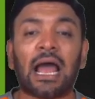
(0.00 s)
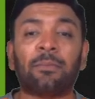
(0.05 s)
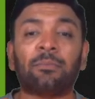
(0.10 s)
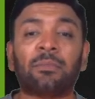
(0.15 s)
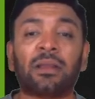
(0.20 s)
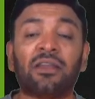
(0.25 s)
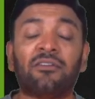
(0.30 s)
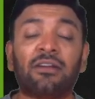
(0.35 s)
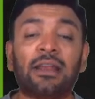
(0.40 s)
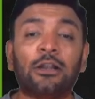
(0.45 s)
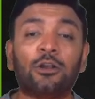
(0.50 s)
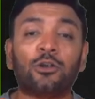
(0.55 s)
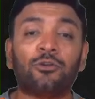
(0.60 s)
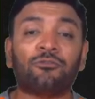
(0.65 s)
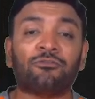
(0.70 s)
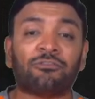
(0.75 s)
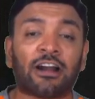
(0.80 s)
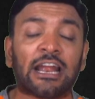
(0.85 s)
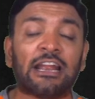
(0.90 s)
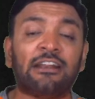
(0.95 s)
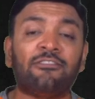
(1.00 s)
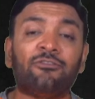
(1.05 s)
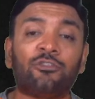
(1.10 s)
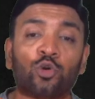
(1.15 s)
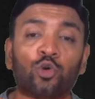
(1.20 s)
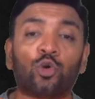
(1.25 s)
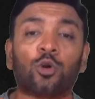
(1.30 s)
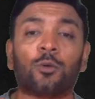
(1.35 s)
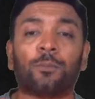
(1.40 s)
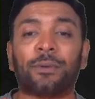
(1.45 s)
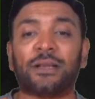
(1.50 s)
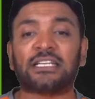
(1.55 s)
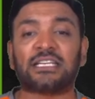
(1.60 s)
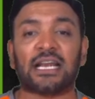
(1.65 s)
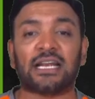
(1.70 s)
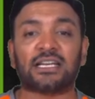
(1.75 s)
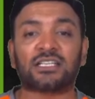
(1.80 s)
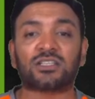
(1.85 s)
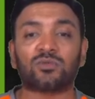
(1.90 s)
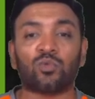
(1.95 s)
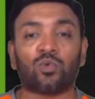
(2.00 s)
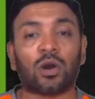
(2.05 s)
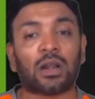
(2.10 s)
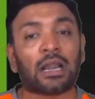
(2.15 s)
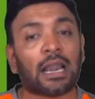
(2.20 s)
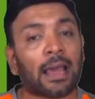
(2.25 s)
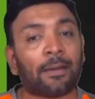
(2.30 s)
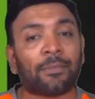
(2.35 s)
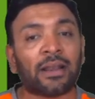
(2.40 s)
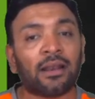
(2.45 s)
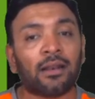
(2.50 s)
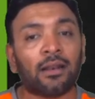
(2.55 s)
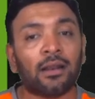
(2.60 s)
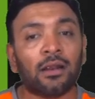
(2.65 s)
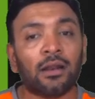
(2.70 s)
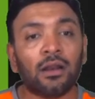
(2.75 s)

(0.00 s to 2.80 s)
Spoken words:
I'm giving 5 2 rupee shares. What will happen?